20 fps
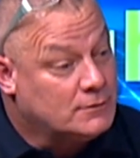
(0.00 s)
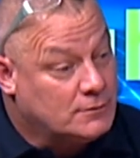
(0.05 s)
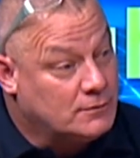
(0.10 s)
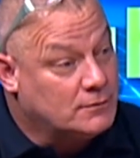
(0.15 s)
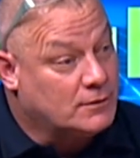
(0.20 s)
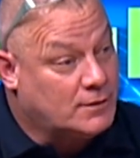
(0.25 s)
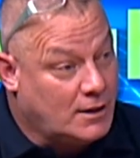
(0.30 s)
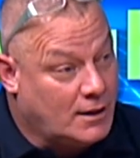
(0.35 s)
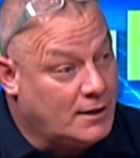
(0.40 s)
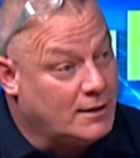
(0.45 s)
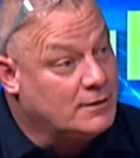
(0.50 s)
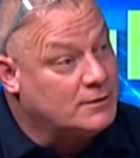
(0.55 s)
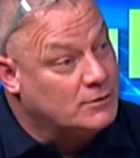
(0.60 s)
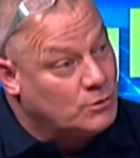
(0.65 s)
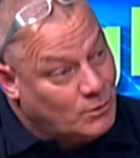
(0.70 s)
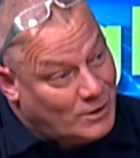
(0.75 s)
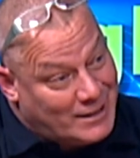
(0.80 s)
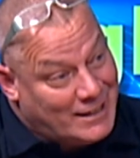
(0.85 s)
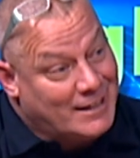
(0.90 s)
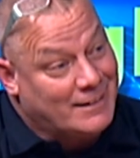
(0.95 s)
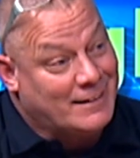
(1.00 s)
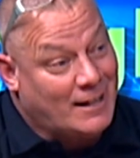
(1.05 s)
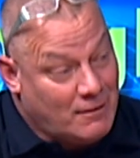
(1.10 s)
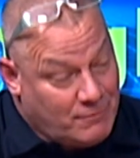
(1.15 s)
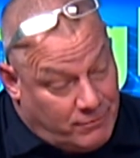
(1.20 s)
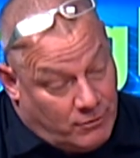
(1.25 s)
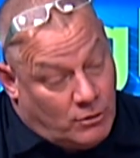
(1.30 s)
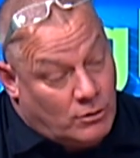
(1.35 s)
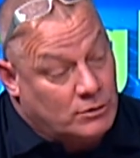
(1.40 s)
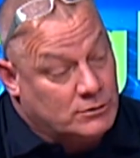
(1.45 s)
Okay, so again,
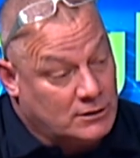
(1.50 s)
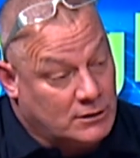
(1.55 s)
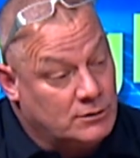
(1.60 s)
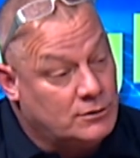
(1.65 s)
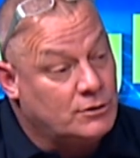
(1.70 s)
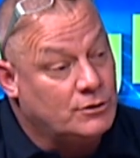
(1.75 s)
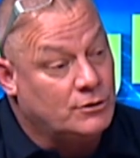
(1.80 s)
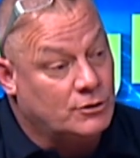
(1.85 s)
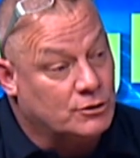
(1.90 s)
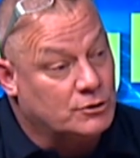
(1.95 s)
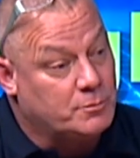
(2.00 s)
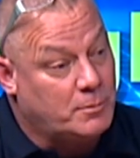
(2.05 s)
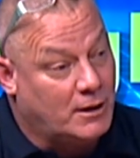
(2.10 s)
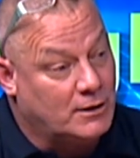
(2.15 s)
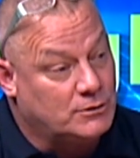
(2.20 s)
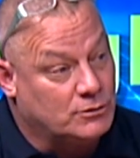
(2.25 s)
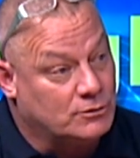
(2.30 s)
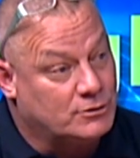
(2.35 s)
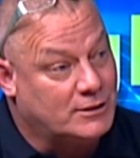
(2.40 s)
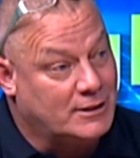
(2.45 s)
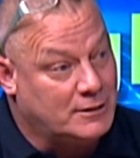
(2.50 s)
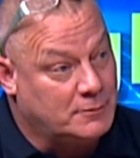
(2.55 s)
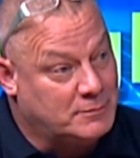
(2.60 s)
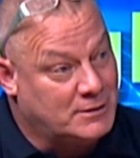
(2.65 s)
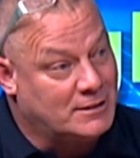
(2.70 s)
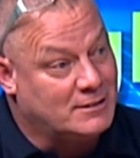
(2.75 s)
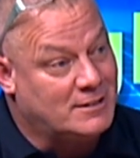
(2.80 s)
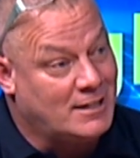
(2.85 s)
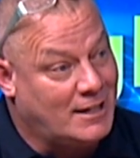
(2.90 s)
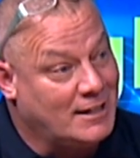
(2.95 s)
that falls into your special teams
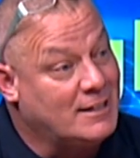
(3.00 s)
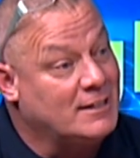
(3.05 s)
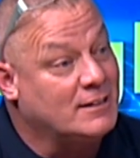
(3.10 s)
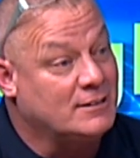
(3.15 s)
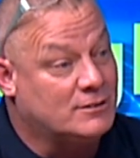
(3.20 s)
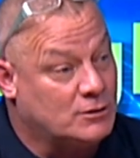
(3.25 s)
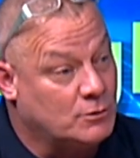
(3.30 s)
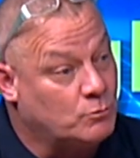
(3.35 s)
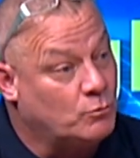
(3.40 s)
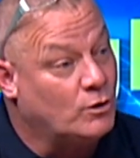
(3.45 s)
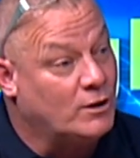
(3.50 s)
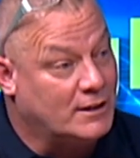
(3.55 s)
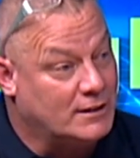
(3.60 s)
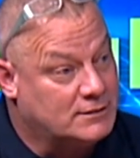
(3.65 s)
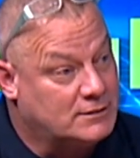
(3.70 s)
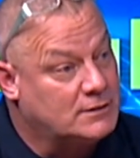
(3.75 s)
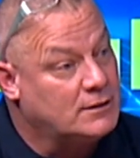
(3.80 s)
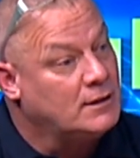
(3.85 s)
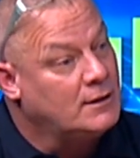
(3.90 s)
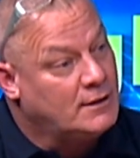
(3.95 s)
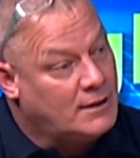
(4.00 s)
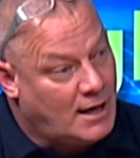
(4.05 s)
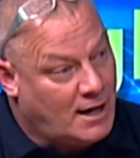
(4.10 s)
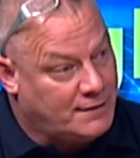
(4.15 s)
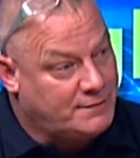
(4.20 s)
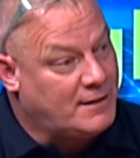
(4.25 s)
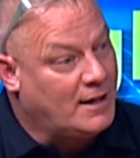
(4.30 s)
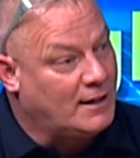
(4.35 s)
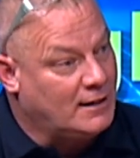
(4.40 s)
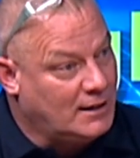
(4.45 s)
and taking some risk
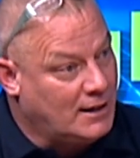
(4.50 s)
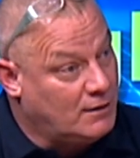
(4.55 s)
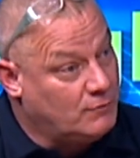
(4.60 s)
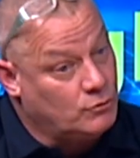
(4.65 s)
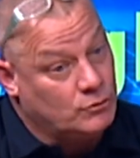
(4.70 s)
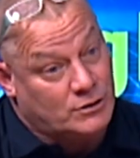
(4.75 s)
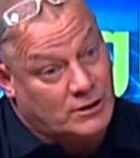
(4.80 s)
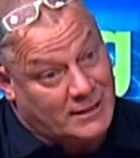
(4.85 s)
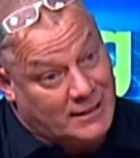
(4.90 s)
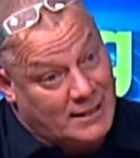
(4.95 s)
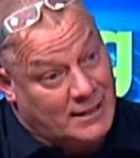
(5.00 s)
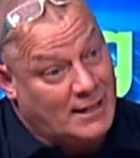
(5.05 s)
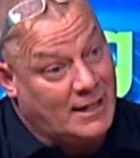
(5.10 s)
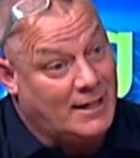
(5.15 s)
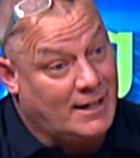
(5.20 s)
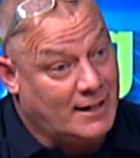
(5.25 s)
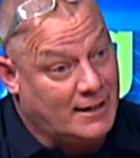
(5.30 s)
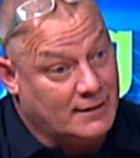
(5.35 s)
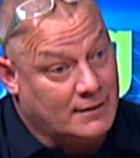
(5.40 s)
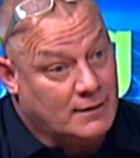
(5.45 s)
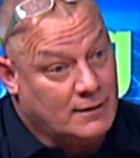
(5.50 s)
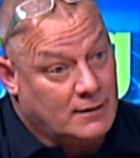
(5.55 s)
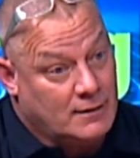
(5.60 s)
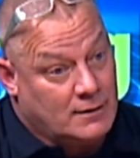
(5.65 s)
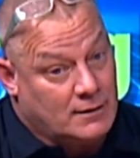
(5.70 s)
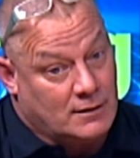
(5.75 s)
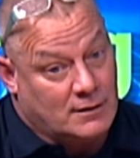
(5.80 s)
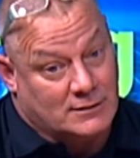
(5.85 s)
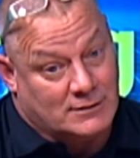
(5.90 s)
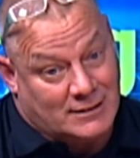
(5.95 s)
at that level to get ahead.
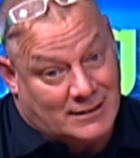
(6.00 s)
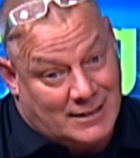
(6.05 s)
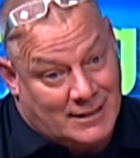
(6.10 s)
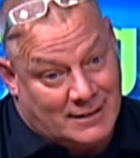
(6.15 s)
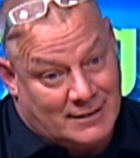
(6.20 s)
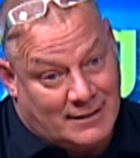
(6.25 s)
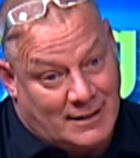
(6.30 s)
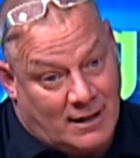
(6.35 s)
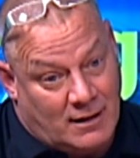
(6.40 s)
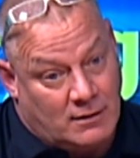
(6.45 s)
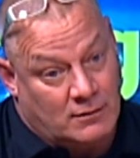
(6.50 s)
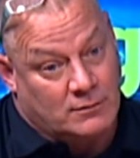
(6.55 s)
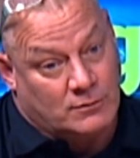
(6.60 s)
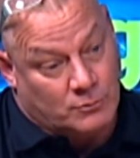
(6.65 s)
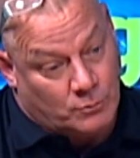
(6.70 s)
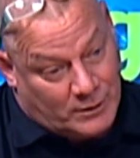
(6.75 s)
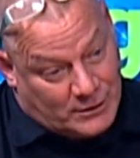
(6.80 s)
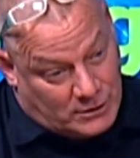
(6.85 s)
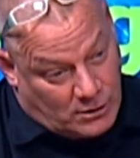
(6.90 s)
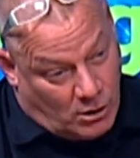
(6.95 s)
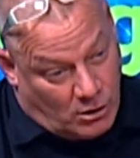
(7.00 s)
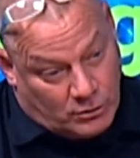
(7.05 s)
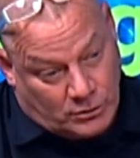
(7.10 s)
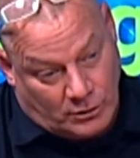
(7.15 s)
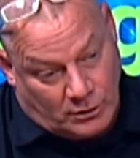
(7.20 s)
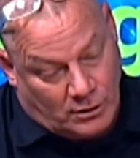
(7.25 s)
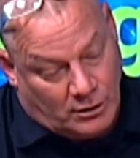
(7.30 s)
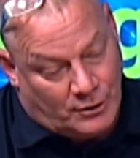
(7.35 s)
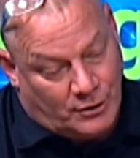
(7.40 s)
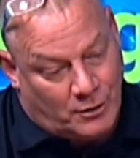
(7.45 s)
Because again, now we talked
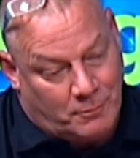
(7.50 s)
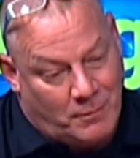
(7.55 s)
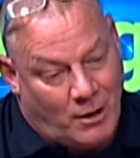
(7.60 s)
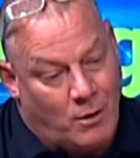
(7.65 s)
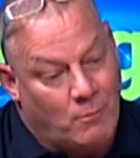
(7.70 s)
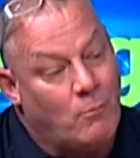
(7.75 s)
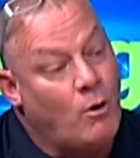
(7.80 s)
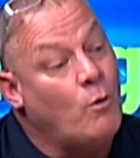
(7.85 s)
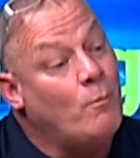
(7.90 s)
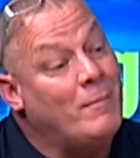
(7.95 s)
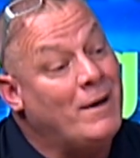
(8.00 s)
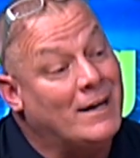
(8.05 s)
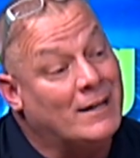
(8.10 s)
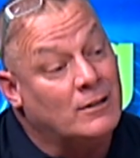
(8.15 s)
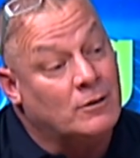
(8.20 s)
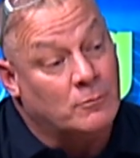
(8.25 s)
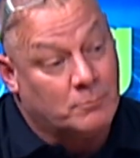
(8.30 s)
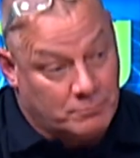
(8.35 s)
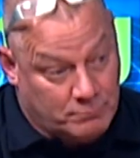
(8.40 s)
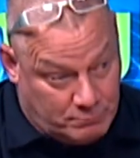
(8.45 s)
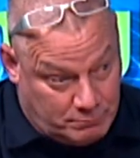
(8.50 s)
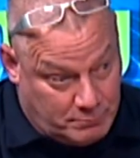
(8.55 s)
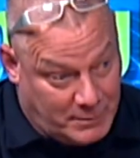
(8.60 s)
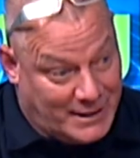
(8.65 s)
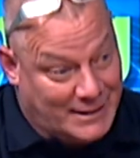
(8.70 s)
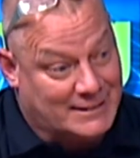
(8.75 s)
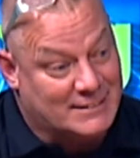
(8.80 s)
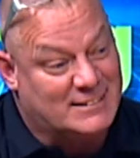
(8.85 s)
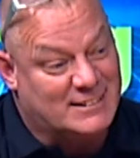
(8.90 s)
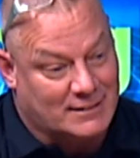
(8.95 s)
earlier about momentum,
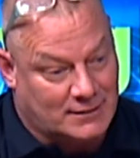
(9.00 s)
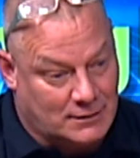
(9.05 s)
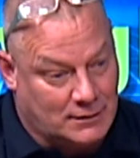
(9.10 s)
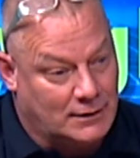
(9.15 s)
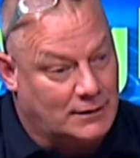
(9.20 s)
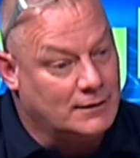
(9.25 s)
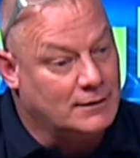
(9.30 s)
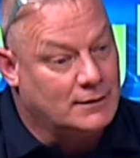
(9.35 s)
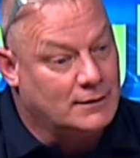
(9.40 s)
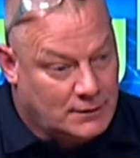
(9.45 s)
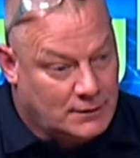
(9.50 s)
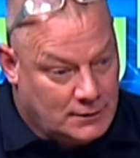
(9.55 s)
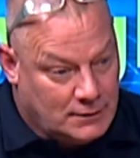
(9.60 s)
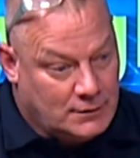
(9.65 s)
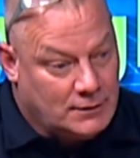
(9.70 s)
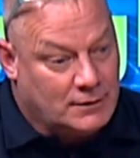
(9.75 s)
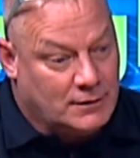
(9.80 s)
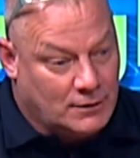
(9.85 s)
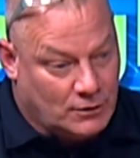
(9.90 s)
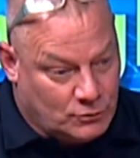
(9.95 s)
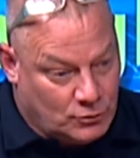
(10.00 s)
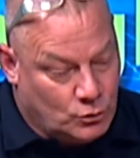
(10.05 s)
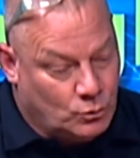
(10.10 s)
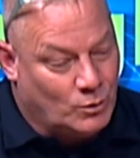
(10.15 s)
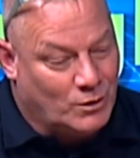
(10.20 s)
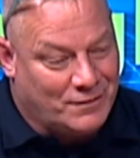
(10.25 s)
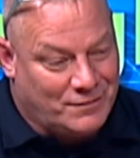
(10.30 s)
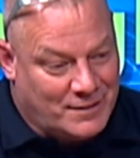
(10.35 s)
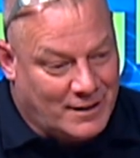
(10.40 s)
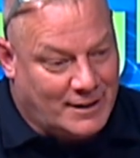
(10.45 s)
basically,
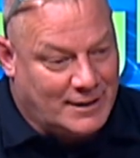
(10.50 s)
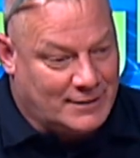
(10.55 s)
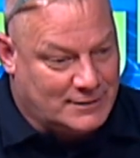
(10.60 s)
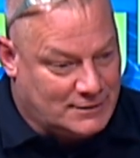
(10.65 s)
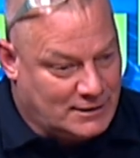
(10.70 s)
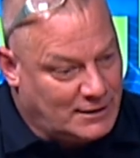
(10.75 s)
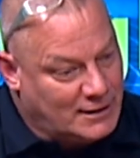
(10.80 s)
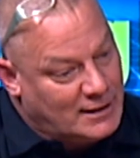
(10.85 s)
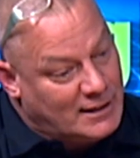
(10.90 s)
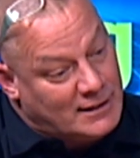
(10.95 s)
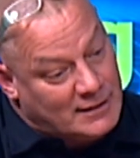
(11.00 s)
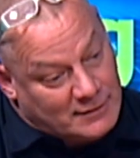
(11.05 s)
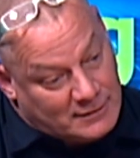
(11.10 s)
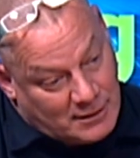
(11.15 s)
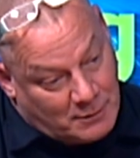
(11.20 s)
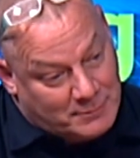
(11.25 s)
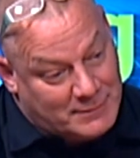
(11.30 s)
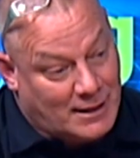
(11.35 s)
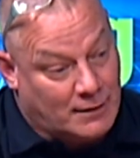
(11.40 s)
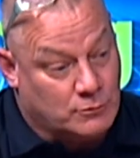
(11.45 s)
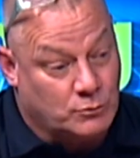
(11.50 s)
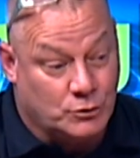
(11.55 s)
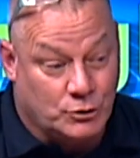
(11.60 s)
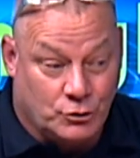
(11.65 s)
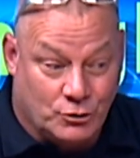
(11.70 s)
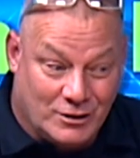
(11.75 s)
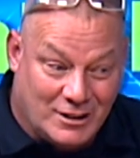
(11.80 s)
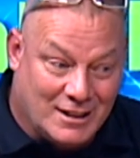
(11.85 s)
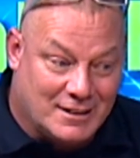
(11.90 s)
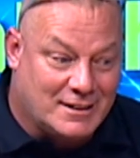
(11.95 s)
doing things. And again, sometimes when
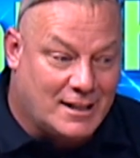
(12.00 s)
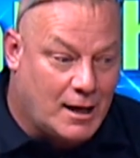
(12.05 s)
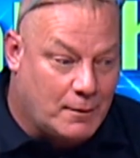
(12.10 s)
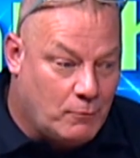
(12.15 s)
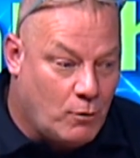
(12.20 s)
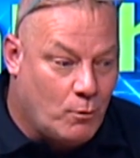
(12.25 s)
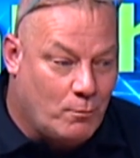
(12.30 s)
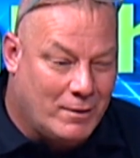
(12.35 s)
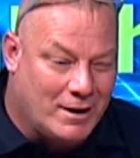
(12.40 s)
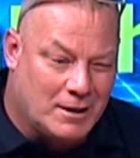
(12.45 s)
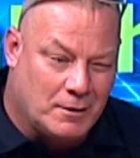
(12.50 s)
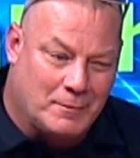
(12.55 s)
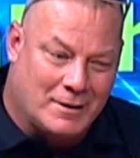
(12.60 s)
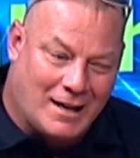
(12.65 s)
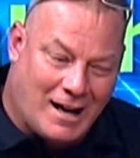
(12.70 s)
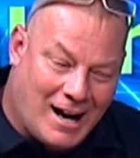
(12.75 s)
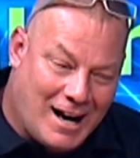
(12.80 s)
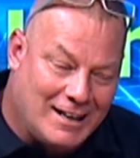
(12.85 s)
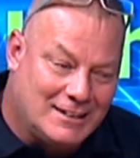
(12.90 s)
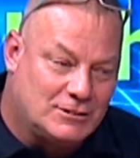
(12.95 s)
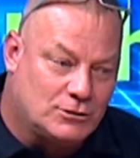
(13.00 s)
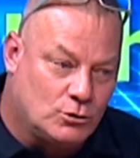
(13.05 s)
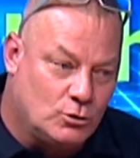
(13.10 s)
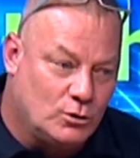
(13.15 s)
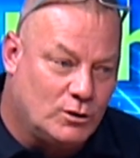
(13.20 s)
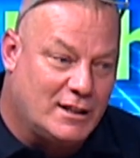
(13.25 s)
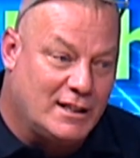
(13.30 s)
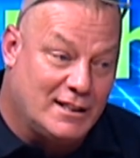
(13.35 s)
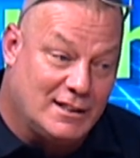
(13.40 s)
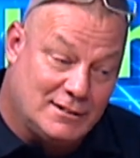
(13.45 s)
you can get that momentum in a high
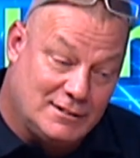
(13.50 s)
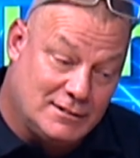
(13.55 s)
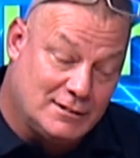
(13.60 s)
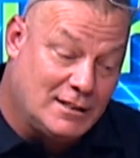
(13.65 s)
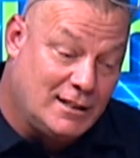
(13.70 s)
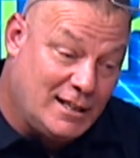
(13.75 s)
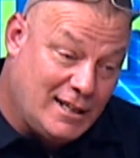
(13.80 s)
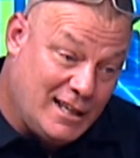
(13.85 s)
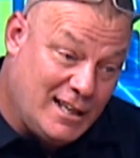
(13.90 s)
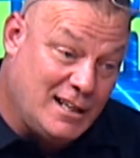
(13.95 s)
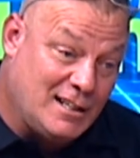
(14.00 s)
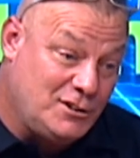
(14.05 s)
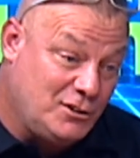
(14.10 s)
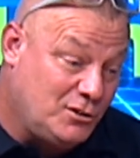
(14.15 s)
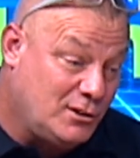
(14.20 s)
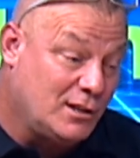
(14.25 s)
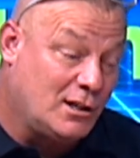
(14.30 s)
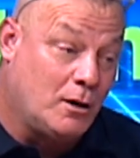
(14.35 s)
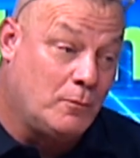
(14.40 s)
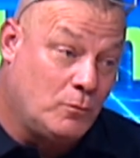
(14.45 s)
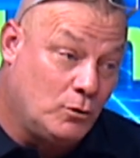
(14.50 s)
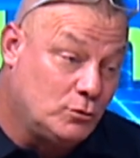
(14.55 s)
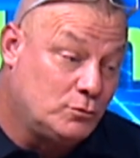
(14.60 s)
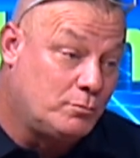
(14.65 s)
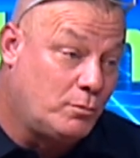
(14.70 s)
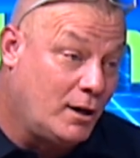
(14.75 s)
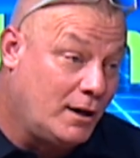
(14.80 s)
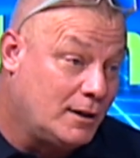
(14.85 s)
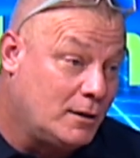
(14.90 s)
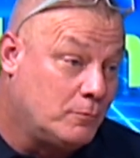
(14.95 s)
school kid's head, you can almost
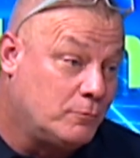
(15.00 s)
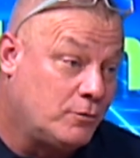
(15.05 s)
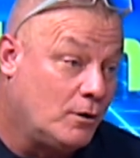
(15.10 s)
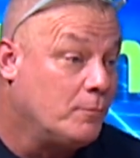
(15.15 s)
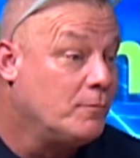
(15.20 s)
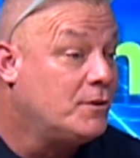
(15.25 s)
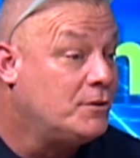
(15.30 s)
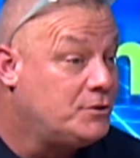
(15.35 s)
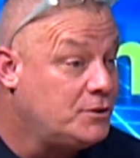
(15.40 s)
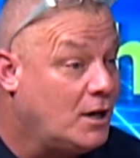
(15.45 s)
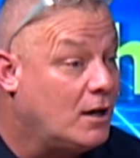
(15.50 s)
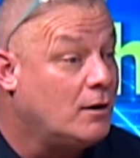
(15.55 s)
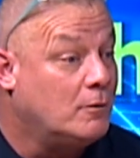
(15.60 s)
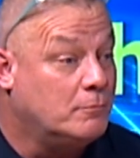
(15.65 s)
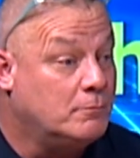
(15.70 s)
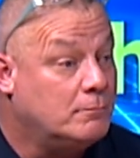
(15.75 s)
break them from the jump.